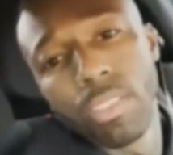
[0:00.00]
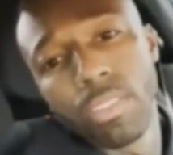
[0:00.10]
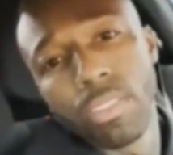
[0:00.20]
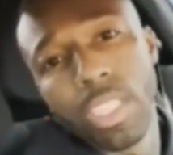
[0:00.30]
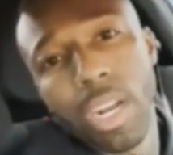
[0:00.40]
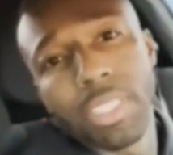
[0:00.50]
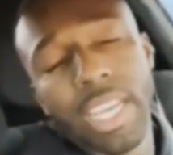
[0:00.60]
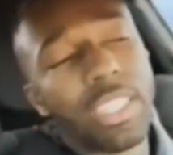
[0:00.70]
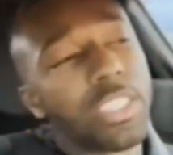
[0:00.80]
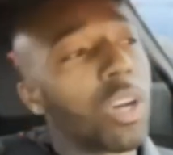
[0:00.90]
You know what I'm
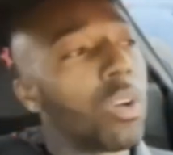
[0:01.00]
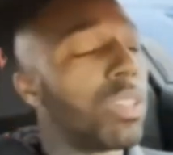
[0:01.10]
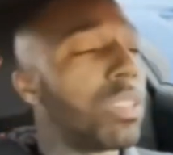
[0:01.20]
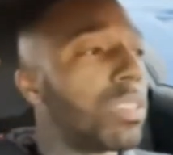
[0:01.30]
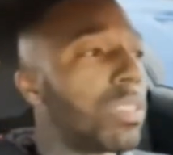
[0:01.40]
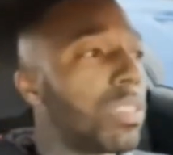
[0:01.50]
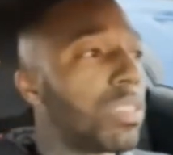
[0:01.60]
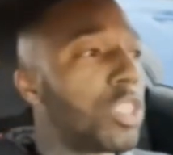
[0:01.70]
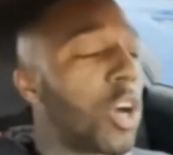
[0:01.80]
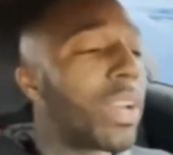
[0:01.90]
saying? So
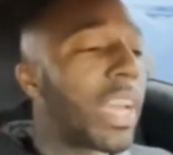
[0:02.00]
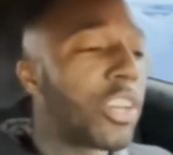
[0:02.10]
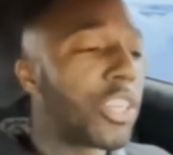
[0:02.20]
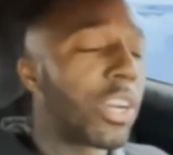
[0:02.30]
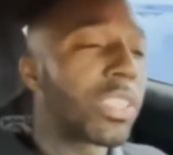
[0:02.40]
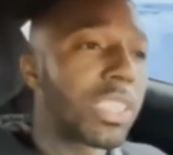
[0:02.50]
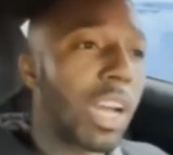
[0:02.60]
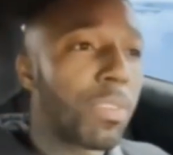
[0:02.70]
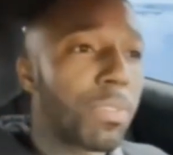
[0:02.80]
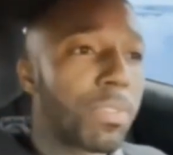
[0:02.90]
don't hinder
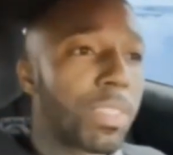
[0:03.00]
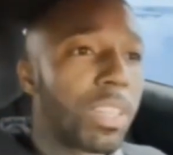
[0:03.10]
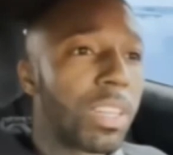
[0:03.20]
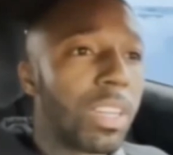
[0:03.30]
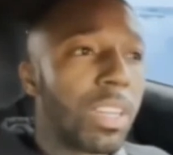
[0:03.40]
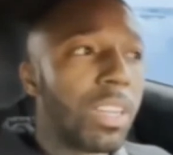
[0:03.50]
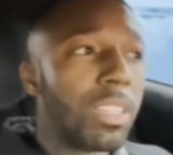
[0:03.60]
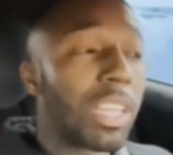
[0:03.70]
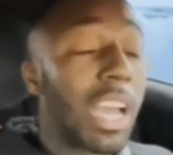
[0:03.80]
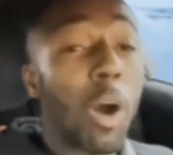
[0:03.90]
yourself
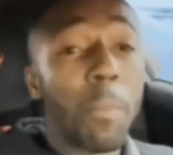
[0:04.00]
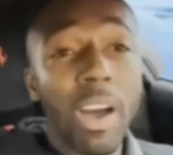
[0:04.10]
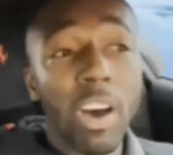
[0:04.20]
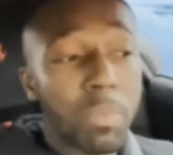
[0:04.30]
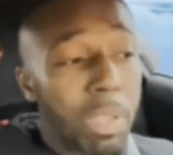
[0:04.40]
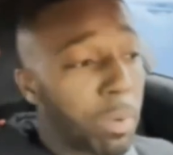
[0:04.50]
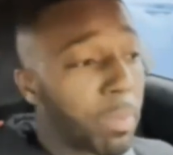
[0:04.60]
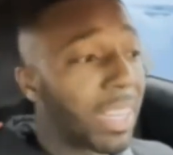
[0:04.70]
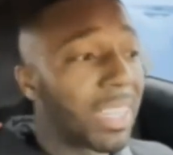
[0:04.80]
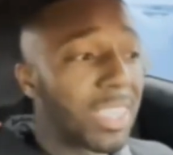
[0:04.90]
to help out other people
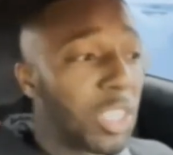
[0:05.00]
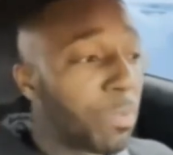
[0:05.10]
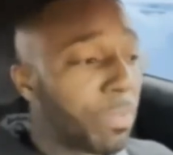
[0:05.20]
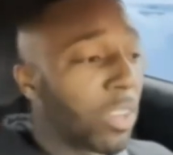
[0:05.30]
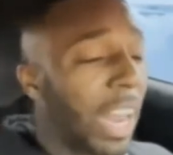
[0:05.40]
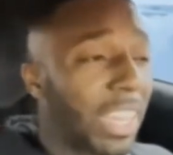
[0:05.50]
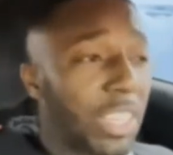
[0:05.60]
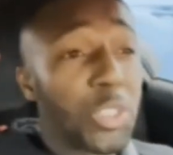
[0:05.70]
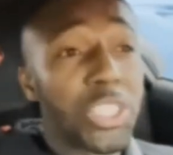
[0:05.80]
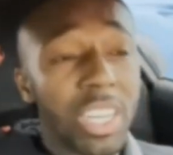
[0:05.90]
because you feel like
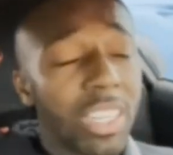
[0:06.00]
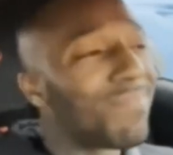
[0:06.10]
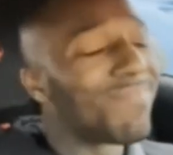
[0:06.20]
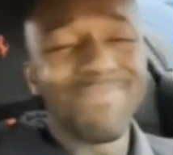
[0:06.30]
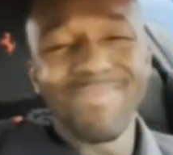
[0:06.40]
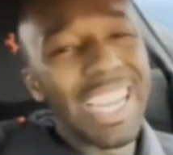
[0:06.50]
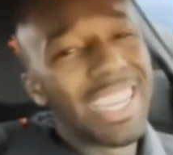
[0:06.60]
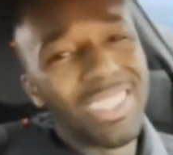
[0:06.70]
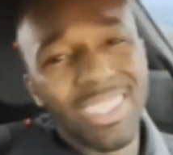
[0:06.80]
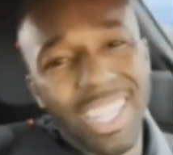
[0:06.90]
you should.
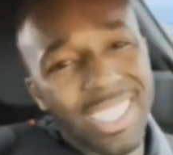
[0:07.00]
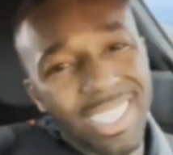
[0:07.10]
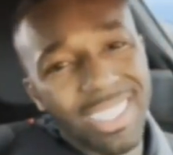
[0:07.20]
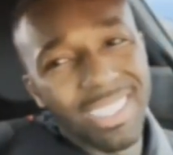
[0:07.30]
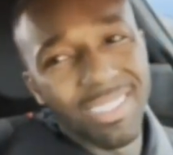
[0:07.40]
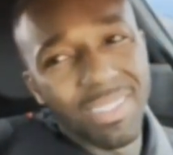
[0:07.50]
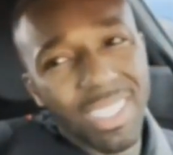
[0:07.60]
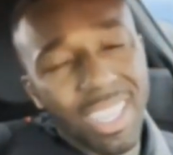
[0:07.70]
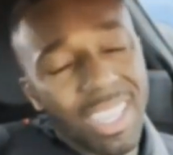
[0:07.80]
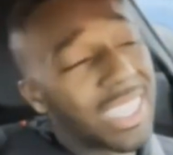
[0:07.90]

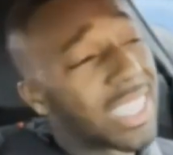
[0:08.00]
Listen, this is a